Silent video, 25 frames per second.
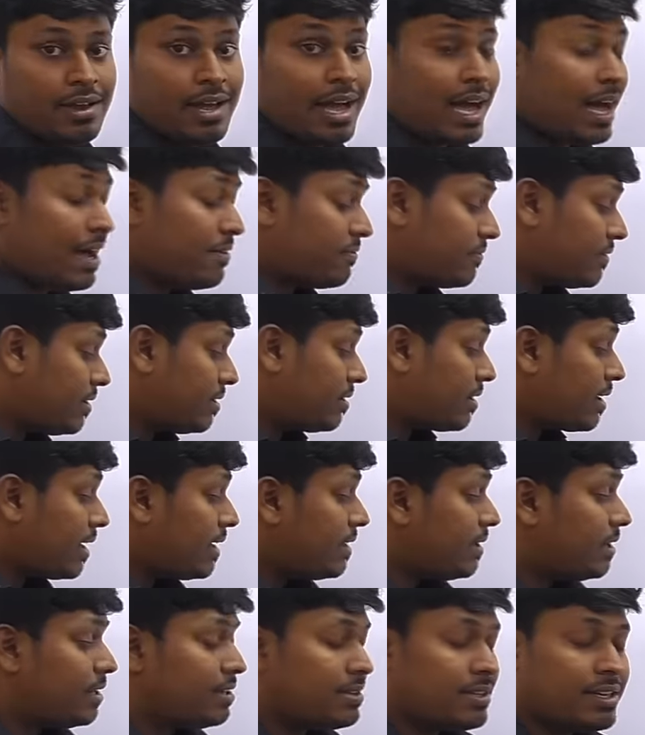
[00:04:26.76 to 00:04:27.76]
After
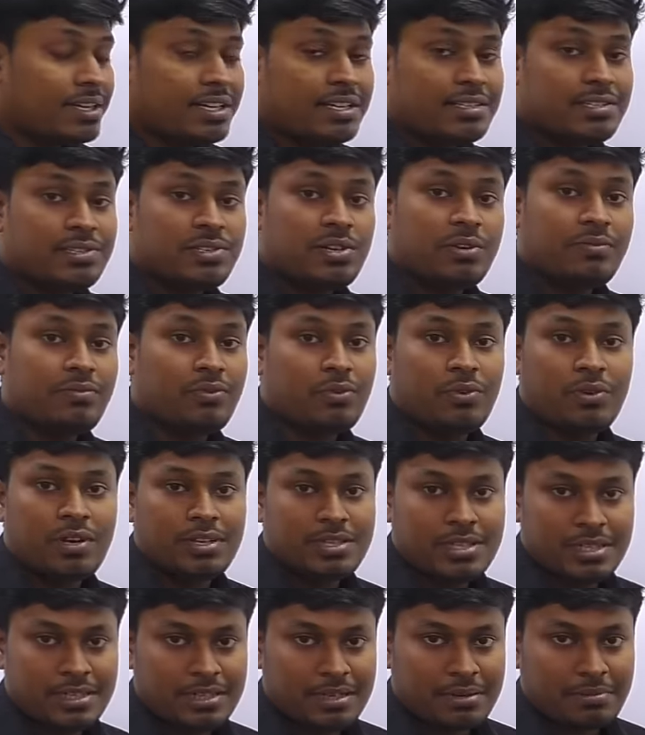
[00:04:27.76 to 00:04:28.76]
writing 3-digit or
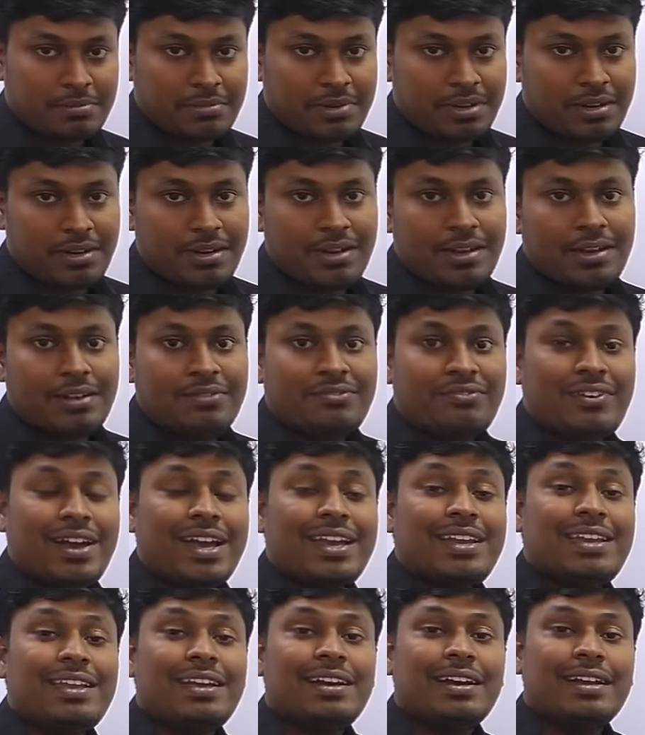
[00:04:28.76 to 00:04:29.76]
4-digit number,
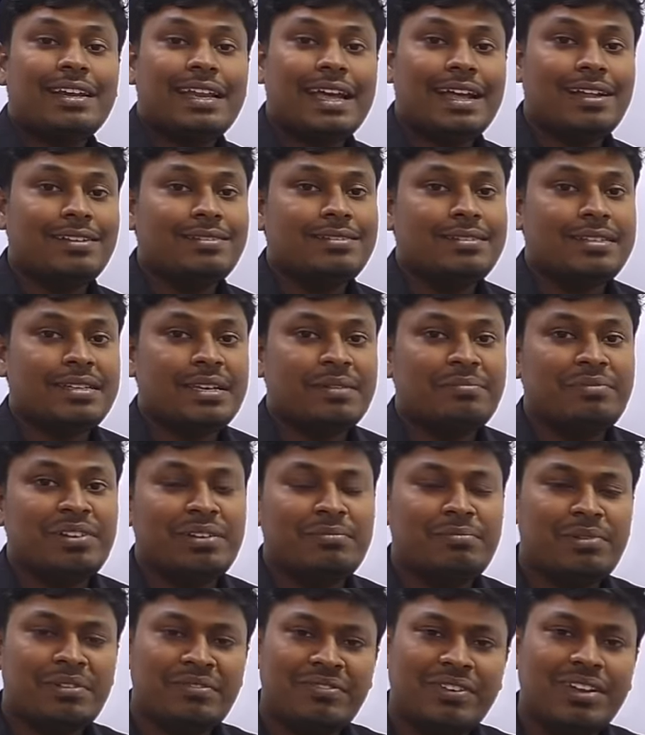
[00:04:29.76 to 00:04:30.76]
finding an LCM will
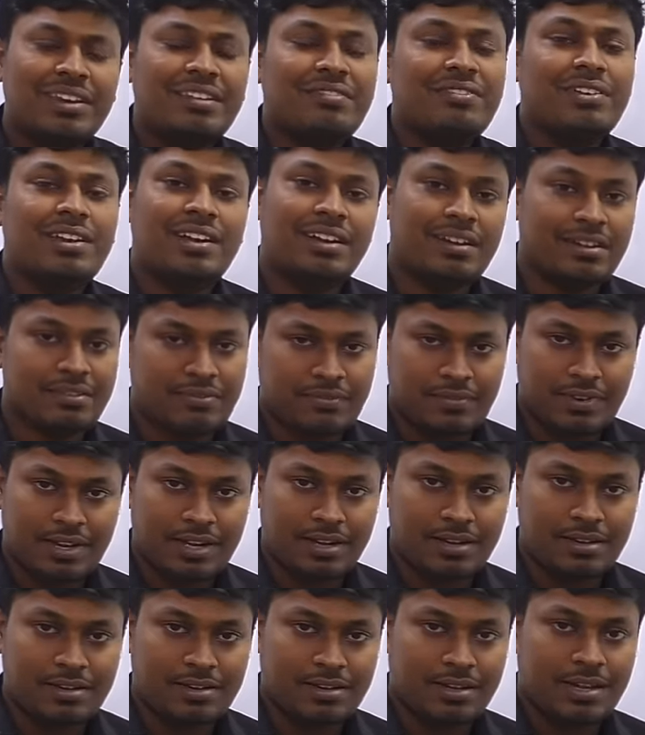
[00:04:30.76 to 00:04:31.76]
be very, very
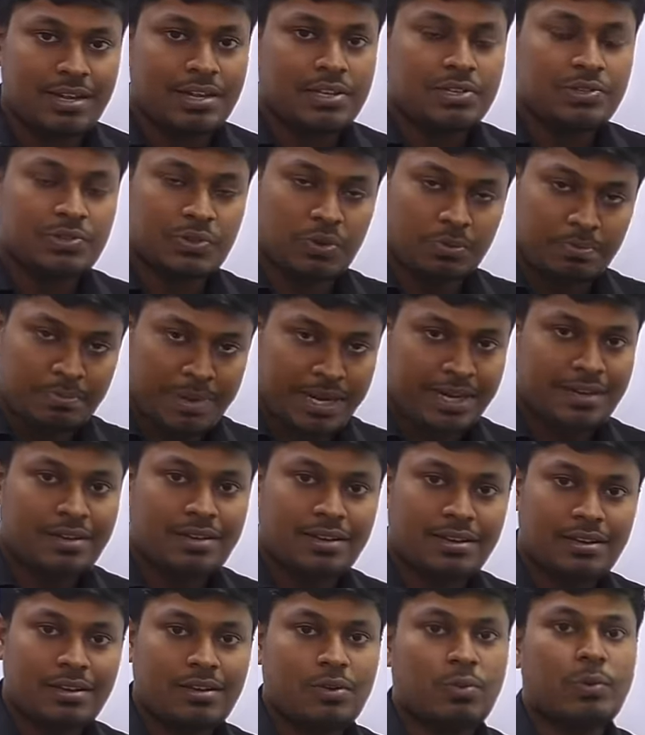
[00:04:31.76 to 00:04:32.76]
difficult. So
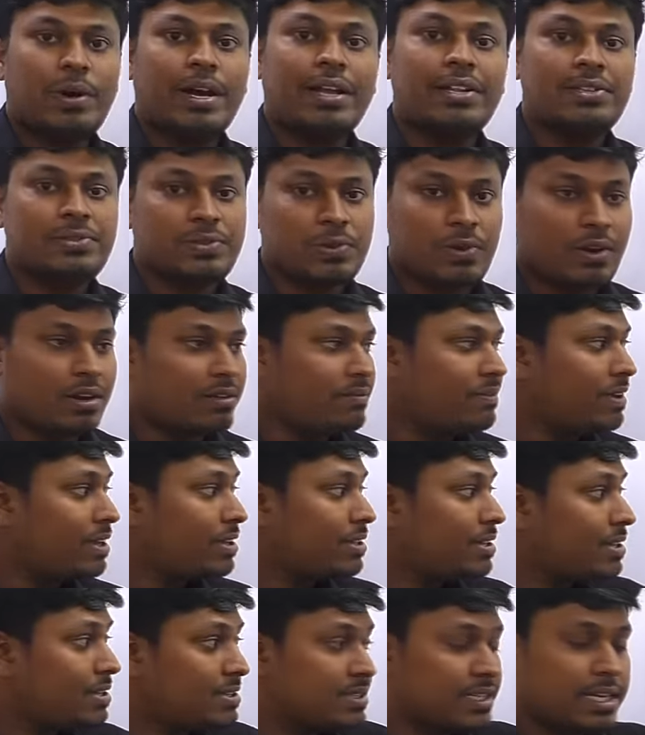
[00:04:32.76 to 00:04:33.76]
better, while solving
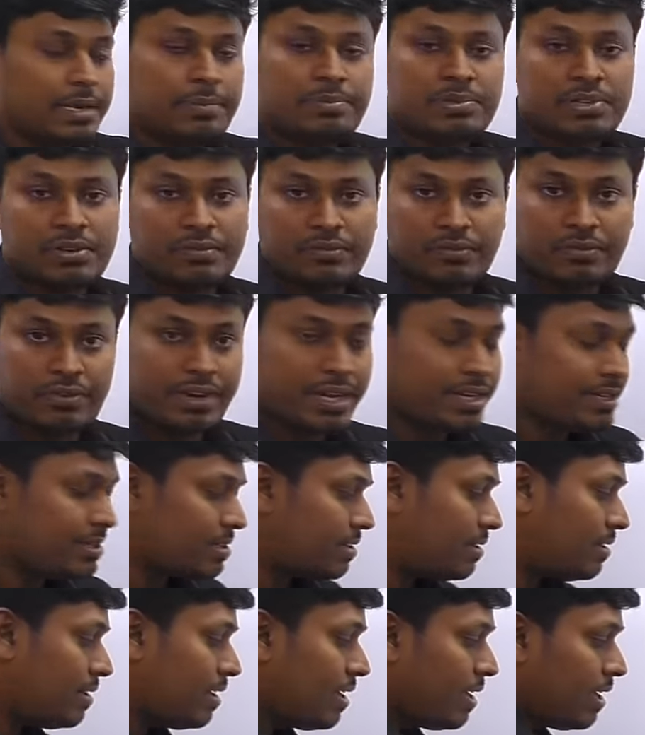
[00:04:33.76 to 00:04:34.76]
these types of
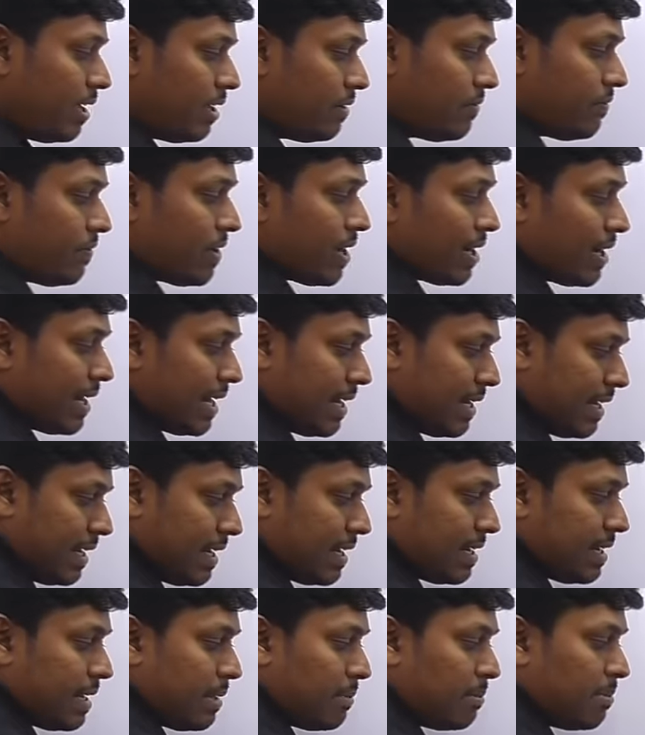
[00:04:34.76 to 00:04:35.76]
question, if you are getting
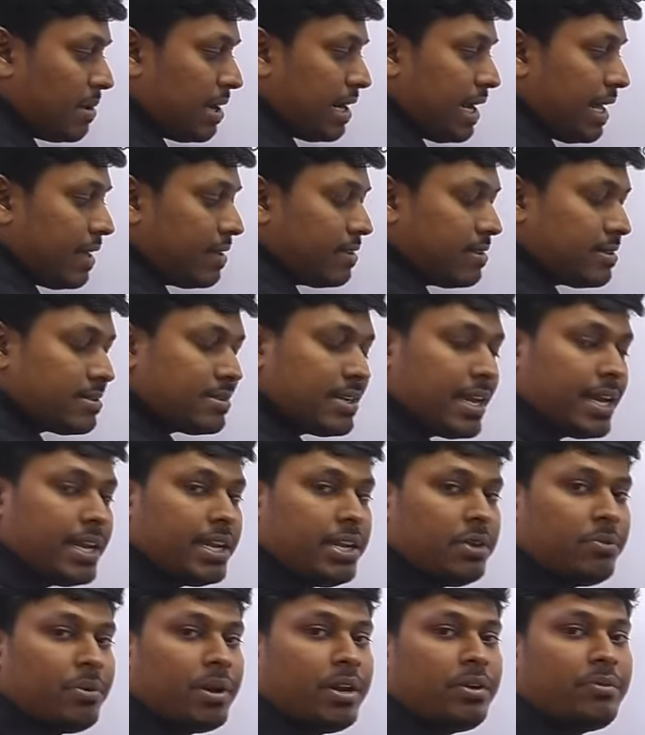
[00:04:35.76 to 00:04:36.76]
a number like this,
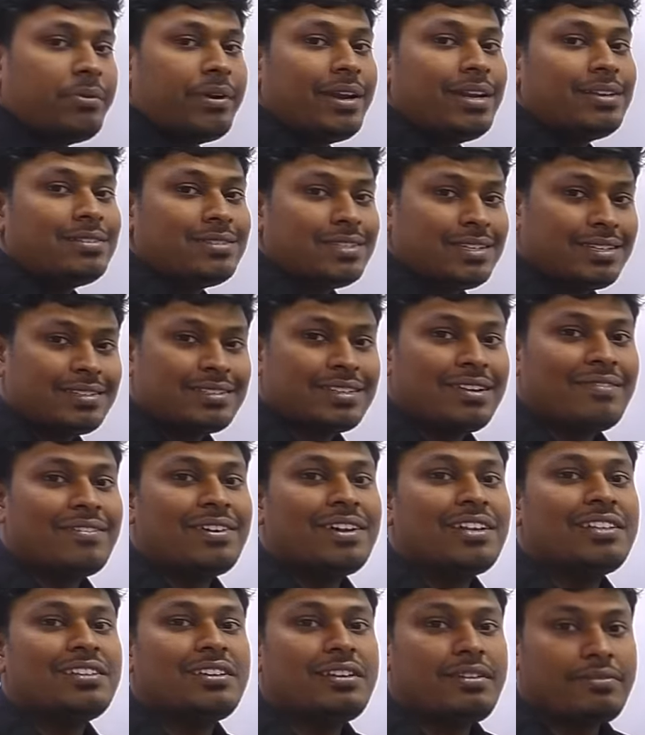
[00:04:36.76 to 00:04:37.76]
91, 26,
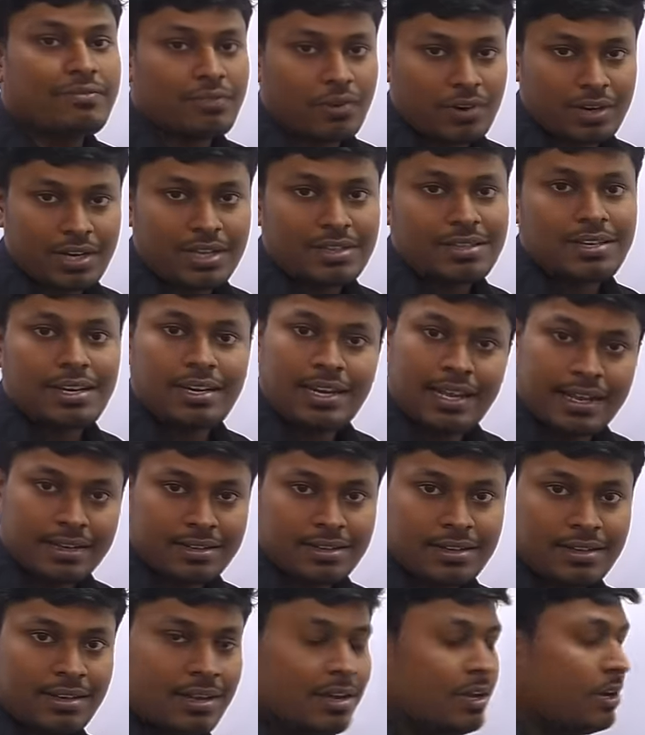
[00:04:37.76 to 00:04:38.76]
73, 43, like
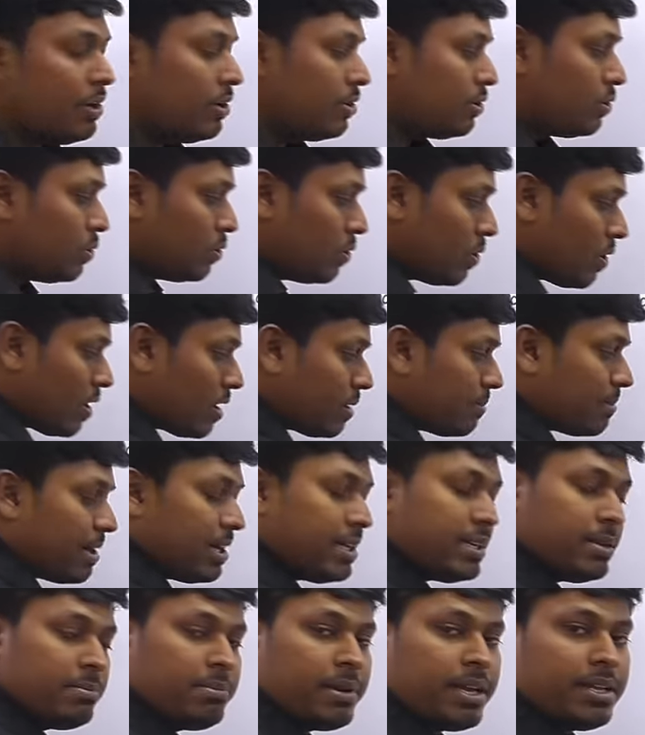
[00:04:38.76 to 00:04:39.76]
that, do not
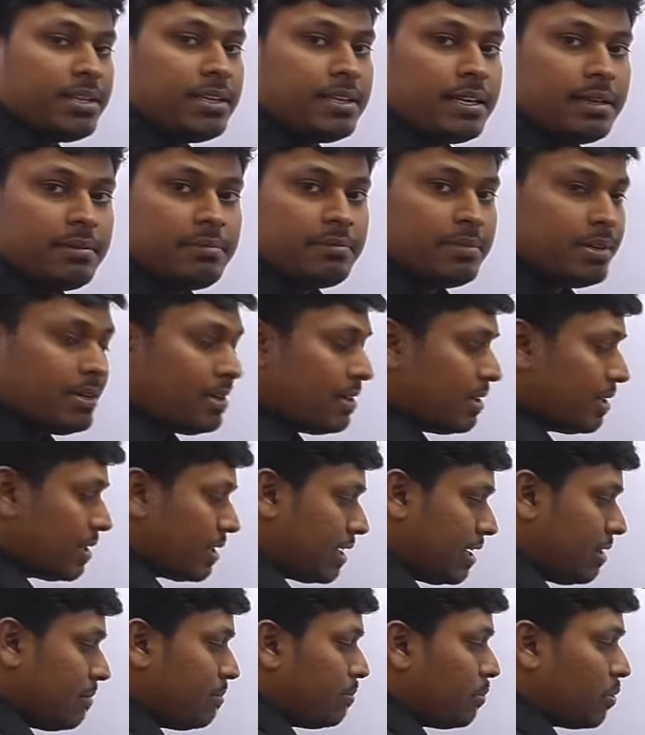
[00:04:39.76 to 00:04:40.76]
multiply the number,
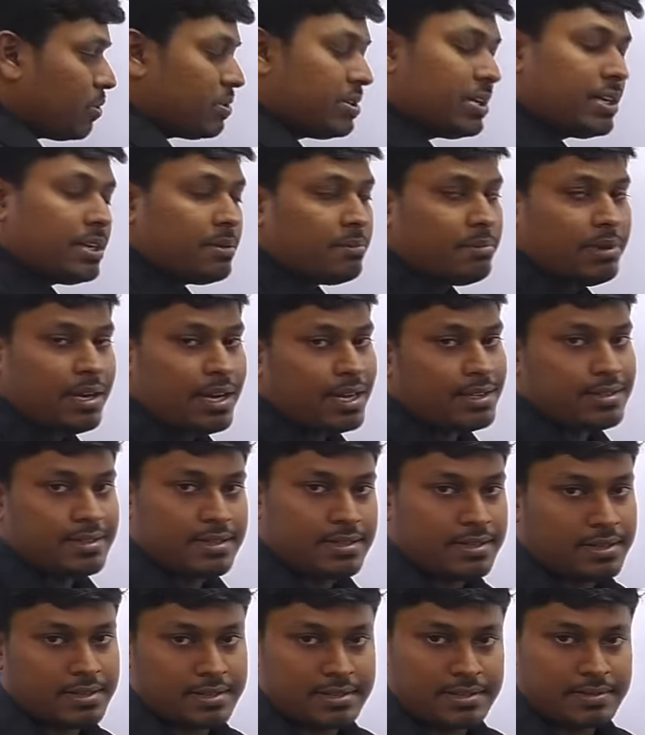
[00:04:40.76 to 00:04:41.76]
keep both the number as
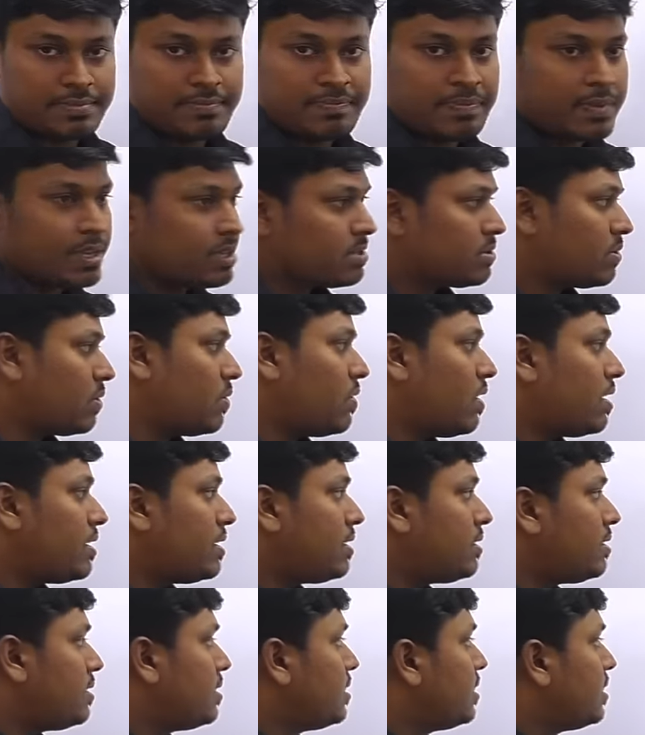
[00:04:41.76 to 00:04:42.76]
it is. So got
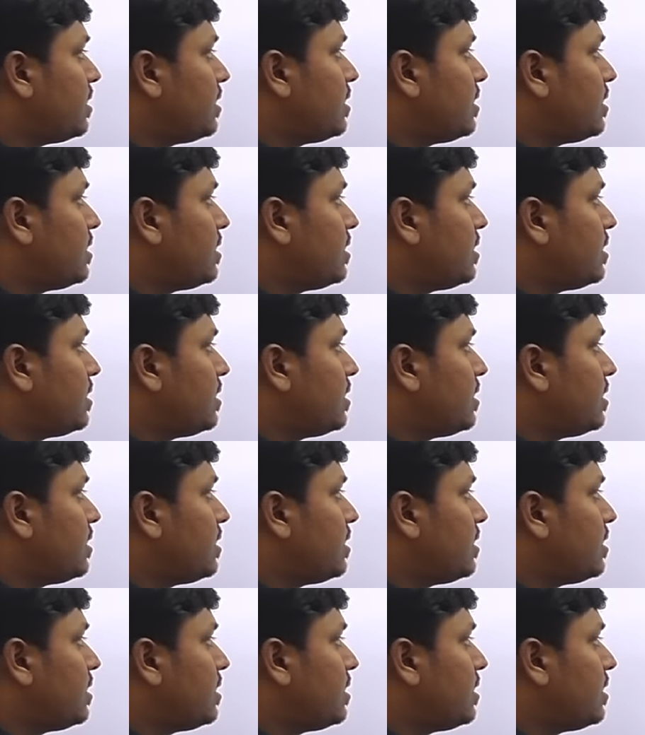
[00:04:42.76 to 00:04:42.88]
it?